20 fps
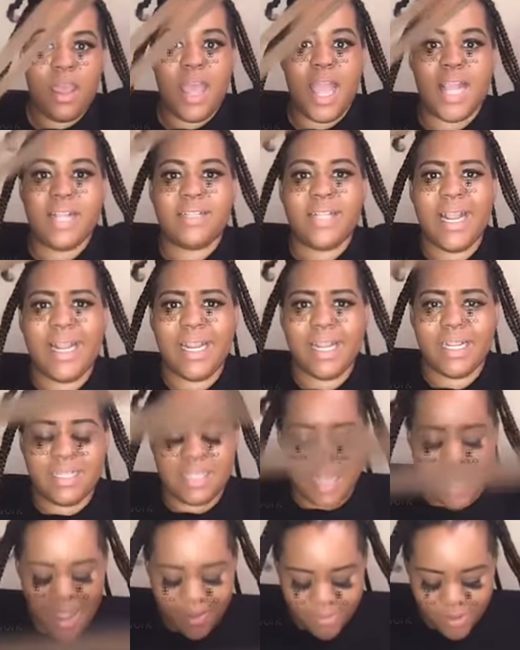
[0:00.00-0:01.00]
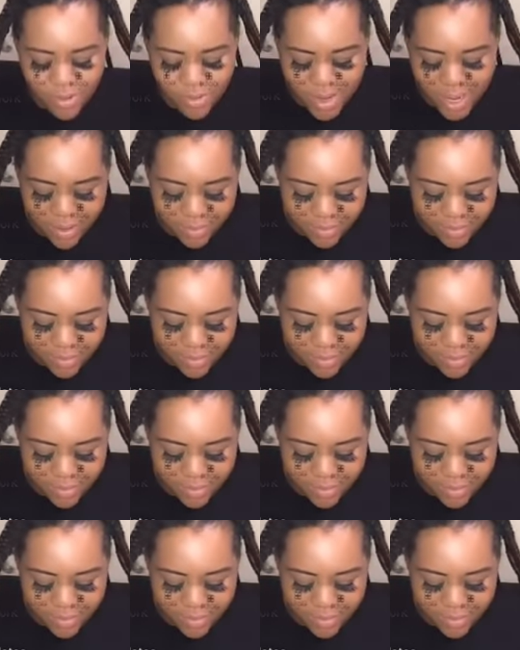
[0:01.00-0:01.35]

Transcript: And take your time, you don't gotta